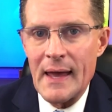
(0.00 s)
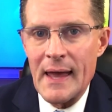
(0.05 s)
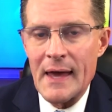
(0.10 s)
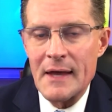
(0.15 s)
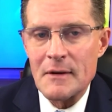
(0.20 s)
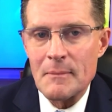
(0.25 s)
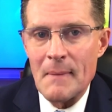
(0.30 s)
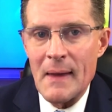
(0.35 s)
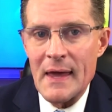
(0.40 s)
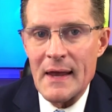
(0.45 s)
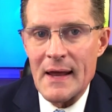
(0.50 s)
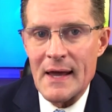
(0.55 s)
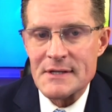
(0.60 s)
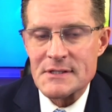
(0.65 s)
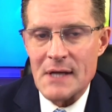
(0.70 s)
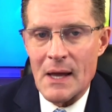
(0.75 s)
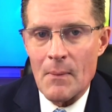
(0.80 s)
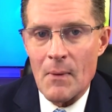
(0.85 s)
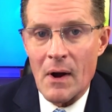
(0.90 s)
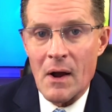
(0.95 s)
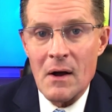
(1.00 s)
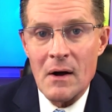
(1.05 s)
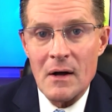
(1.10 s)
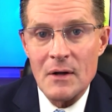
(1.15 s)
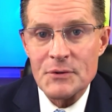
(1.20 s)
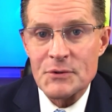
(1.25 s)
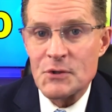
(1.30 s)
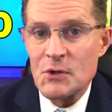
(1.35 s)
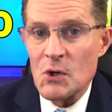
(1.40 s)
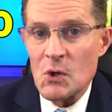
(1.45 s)
And and made, as I
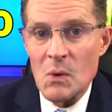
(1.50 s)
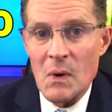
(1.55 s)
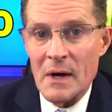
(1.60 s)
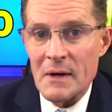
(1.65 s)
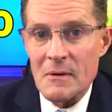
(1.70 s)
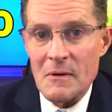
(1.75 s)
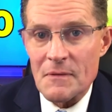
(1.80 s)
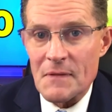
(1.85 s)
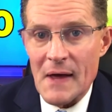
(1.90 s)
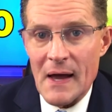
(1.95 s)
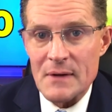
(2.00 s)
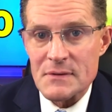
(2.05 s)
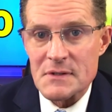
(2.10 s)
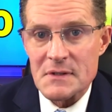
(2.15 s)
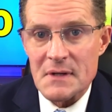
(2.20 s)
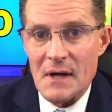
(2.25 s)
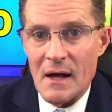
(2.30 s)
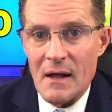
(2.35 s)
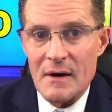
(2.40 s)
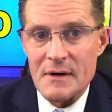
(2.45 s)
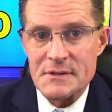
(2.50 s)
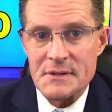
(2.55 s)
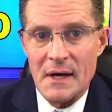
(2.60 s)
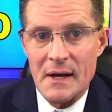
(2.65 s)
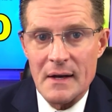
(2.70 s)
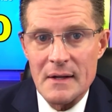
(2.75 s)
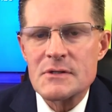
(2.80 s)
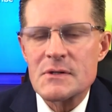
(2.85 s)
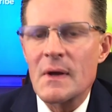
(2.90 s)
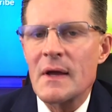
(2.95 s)
recall, $200,000 on
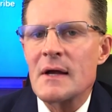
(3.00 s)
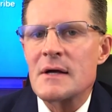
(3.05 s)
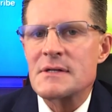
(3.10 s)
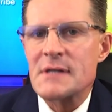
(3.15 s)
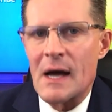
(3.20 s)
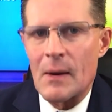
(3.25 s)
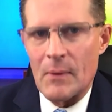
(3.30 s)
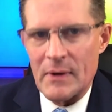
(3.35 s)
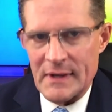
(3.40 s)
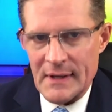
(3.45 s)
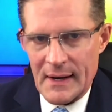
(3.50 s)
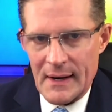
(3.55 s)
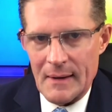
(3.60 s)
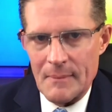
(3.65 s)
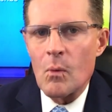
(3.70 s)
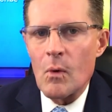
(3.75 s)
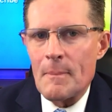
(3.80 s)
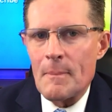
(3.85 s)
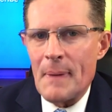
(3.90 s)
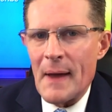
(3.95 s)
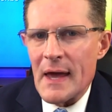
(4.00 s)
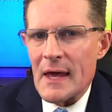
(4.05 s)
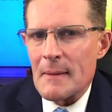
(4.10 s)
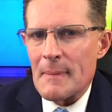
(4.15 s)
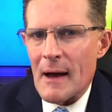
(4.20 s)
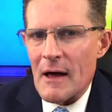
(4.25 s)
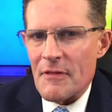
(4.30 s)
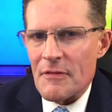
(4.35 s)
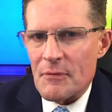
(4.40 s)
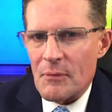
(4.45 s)
it. So here's how we did it. paid
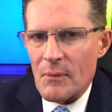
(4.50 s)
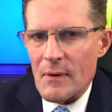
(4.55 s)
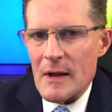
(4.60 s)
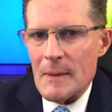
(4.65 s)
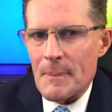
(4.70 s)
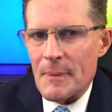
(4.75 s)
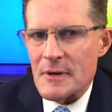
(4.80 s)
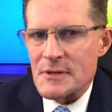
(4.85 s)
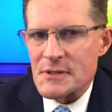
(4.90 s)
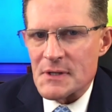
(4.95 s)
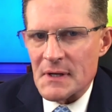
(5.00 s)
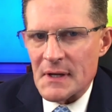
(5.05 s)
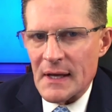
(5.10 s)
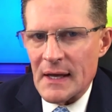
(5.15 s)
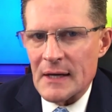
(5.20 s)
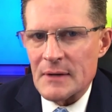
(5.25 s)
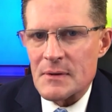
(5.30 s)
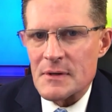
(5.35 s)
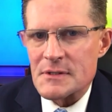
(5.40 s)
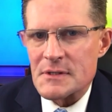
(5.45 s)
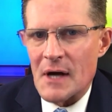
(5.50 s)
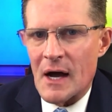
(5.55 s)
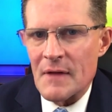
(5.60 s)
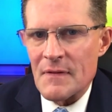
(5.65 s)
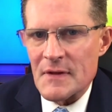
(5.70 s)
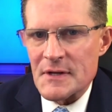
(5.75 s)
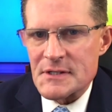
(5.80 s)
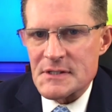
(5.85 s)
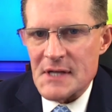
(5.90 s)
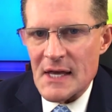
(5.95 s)
about 3% interest on
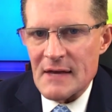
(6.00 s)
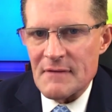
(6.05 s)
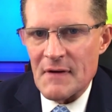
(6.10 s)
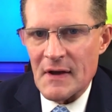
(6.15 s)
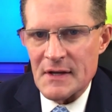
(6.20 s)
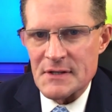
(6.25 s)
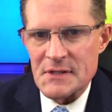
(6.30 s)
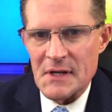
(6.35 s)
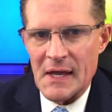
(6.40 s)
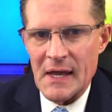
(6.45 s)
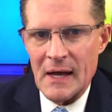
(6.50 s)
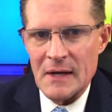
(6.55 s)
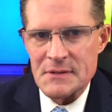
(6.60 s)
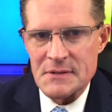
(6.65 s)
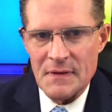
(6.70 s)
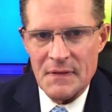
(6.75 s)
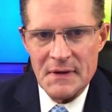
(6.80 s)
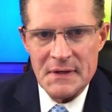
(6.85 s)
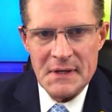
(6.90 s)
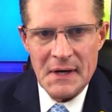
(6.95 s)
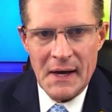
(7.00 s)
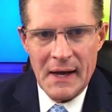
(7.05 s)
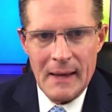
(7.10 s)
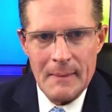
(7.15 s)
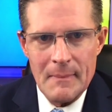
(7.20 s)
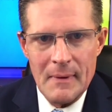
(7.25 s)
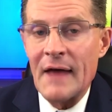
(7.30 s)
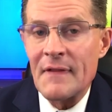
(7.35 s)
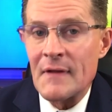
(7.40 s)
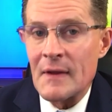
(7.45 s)
the savings accounts at the time,
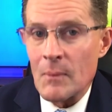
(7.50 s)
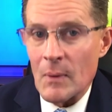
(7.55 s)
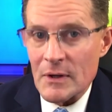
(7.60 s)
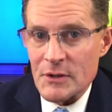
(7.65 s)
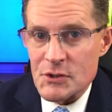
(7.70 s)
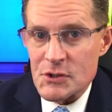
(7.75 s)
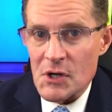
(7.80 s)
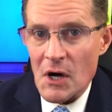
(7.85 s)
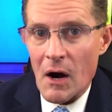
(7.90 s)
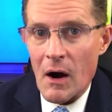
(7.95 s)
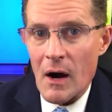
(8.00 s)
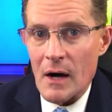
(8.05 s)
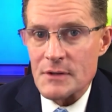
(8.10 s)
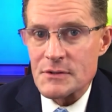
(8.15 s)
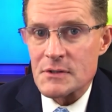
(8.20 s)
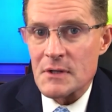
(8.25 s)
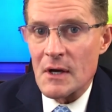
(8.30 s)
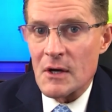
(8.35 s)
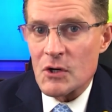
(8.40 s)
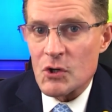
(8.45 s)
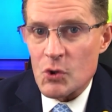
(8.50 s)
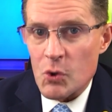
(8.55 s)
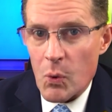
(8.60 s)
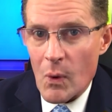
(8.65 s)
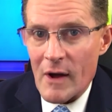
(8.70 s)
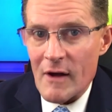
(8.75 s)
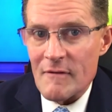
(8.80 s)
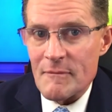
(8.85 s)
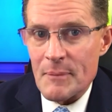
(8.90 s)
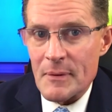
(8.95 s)
and then we charged
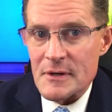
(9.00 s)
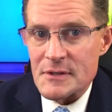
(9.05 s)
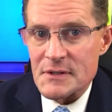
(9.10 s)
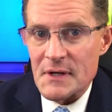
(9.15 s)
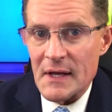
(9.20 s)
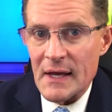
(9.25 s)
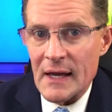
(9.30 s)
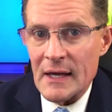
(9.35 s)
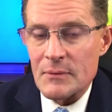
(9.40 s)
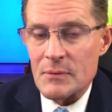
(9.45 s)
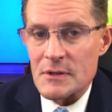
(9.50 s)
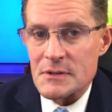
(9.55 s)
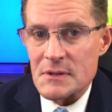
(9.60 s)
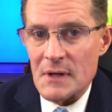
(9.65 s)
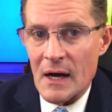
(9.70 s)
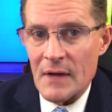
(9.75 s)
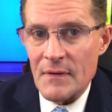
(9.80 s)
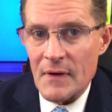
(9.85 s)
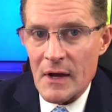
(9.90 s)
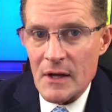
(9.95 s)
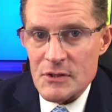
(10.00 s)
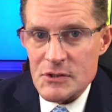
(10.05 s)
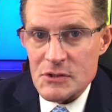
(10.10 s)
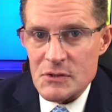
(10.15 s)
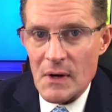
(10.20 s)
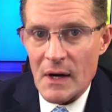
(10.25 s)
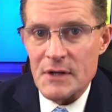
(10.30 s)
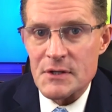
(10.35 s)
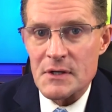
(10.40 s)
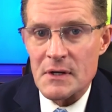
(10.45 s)
12% interest on the
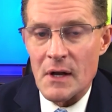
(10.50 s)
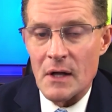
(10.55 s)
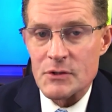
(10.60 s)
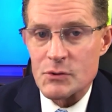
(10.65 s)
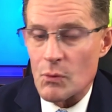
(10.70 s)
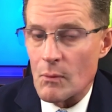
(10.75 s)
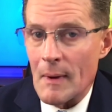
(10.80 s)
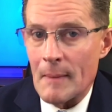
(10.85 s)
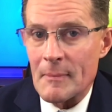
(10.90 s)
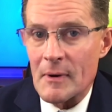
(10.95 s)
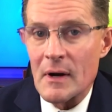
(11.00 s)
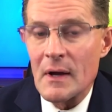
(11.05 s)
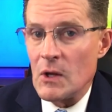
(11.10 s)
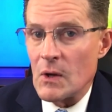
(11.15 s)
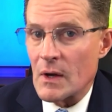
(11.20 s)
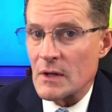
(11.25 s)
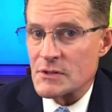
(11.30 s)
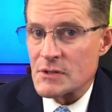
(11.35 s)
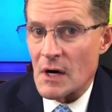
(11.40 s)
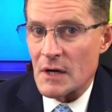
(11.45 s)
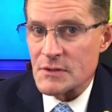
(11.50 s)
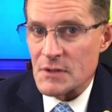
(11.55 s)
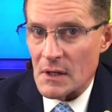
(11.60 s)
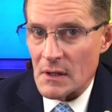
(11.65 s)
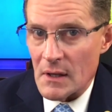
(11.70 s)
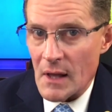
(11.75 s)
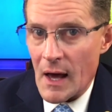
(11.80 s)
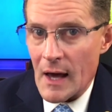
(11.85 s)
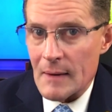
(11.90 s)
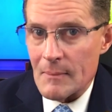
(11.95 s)
construction loans. Remember, you can charge a
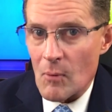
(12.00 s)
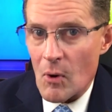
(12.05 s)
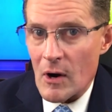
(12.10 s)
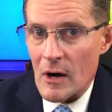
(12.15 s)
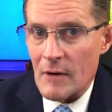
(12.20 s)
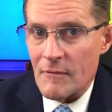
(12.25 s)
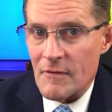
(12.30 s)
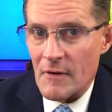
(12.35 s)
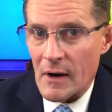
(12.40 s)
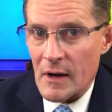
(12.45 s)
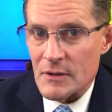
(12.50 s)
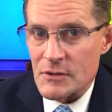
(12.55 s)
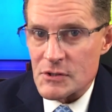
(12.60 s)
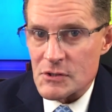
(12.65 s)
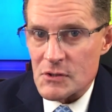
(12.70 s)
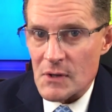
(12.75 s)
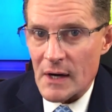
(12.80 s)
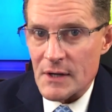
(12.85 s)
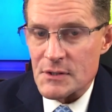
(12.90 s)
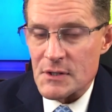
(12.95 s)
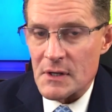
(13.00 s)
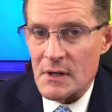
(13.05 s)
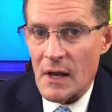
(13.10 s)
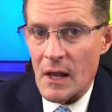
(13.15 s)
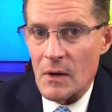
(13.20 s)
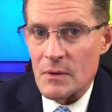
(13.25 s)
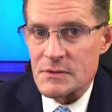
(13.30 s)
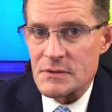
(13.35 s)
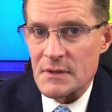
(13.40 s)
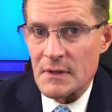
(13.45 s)
lot more for construction
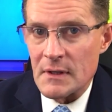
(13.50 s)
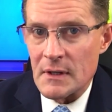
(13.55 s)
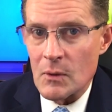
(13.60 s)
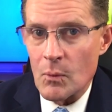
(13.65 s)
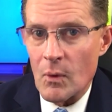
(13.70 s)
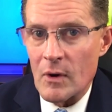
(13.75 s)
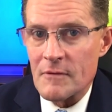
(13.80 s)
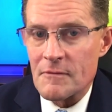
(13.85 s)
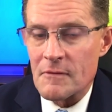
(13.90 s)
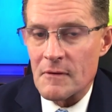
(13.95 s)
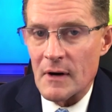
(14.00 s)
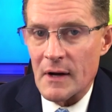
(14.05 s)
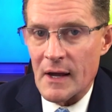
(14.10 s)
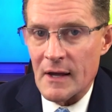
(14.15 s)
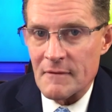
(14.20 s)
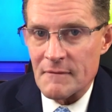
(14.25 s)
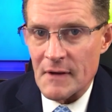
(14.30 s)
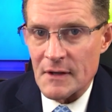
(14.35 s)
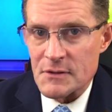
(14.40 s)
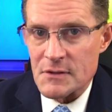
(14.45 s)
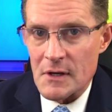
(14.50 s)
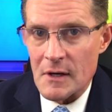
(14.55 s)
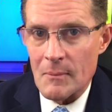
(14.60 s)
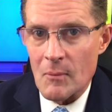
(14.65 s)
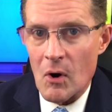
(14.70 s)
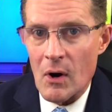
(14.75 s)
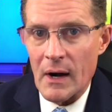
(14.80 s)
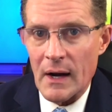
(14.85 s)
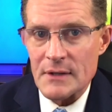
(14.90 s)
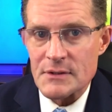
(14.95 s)
loans than you would for a conventional
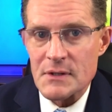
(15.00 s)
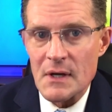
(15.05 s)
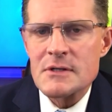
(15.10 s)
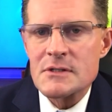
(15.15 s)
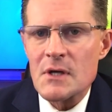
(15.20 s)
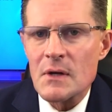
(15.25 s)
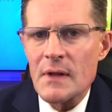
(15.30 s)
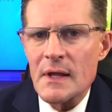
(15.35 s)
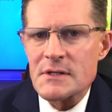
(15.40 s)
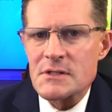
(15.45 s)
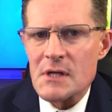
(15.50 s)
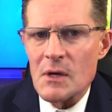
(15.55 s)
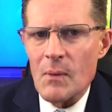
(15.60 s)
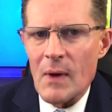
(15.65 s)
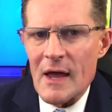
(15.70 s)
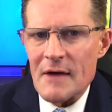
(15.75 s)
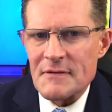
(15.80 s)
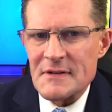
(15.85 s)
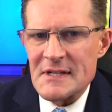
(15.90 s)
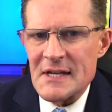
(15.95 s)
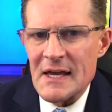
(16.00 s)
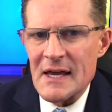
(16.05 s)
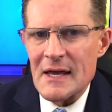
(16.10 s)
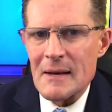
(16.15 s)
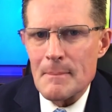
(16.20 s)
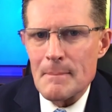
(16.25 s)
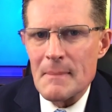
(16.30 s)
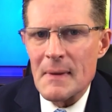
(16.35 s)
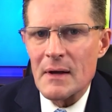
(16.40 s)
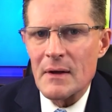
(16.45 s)
mortgage. So let's say we have
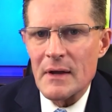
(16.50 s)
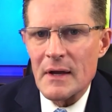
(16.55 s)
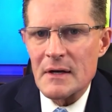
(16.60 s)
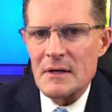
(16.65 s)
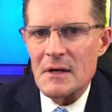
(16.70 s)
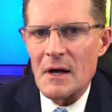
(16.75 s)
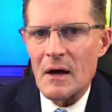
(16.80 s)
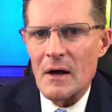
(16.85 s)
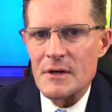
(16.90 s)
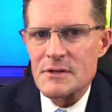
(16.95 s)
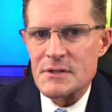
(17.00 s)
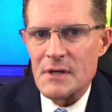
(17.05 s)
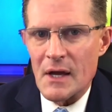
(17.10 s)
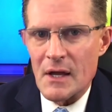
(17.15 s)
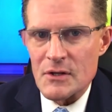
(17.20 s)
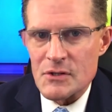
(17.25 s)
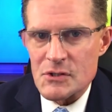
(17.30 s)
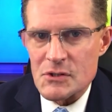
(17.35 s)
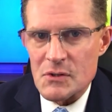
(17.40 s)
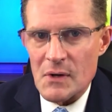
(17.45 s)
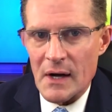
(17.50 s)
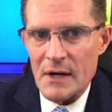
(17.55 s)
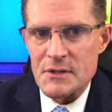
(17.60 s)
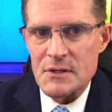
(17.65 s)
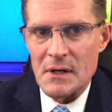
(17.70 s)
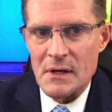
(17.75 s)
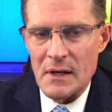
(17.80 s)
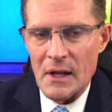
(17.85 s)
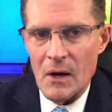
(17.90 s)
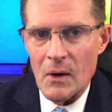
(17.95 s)
$10 million in
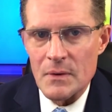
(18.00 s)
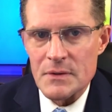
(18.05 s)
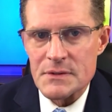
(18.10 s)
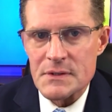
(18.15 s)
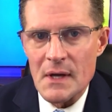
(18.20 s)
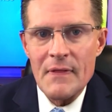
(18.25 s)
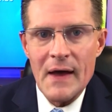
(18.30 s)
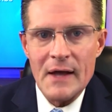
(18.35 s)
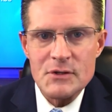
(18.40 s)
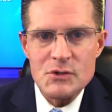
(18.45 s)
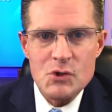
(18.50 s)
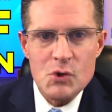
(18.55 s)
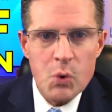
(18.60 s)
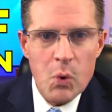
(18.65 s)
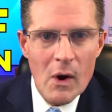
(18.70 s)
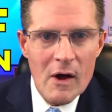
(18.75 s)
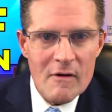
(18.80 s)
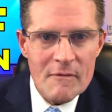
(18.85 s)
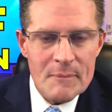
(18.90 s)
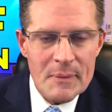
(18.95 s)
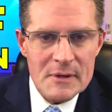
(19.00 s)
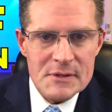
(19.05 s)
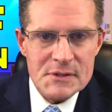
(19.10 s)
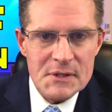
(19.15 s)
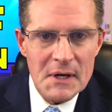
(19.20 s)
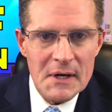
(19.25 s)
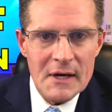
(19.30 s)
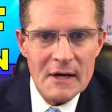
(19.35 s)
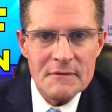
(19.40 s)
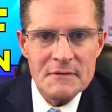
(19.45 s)
construction loans. That's
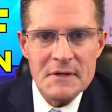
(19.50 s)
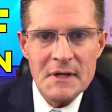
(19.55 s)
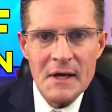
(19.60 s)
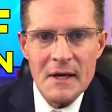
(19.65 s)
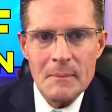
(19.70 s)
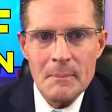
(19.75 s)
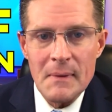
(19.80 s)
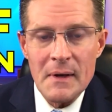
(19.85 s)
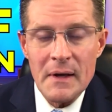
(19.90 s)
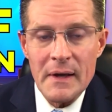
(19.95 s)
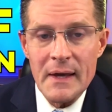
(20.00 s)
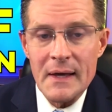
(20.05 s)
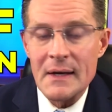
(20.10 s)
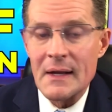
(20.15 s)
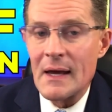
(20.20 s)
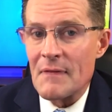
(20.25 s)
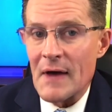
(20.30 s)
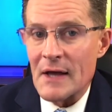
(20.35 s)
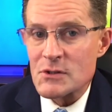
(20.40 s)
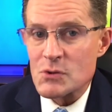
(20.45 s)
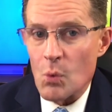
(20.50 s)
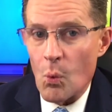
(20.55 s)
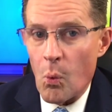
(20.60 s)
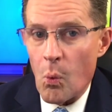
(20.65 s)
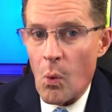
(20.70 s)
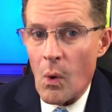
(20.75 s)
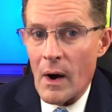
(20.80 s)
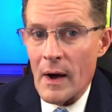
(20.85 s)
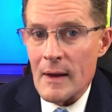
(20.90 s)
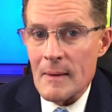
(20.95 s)
12% of 10 million. million. That's
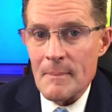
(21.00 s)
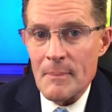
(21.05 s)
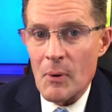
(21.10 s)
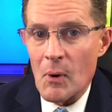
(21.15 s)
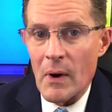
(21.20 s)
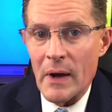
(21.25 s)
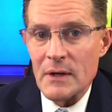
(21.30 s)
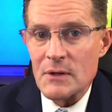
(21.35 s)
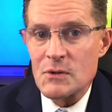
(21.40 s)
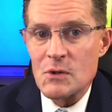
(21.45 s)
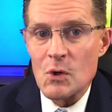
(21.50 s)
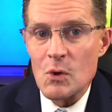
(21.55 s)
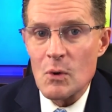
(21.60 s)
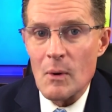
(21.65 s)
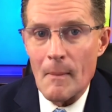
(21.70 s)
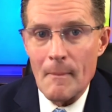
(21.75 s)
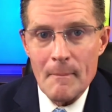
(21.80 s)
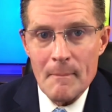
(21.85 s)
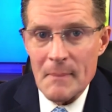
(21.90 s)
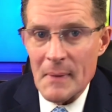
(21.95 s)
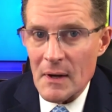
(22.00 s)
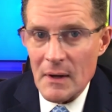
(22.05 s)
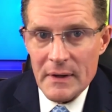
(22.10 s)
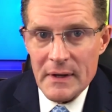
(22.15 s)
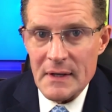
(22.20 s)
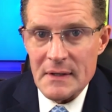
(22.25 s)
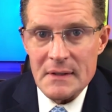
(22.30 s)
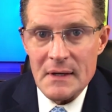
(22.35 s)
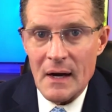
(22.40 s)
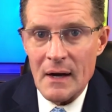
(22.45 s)
$1.2
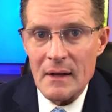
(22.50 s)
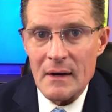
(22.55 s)
million.